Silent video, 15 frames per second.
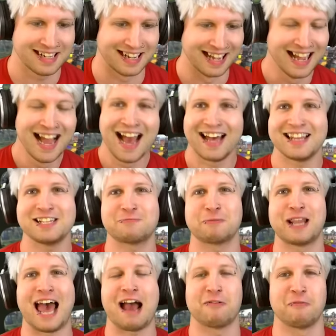At least
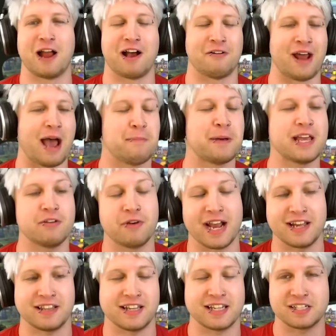for that round. I bet you
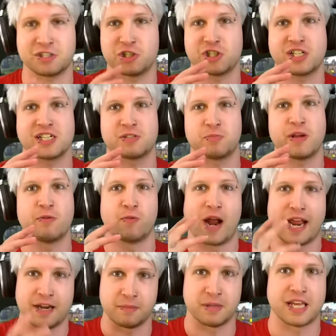anything it's just because we
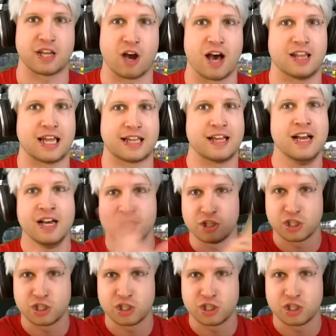randomly got like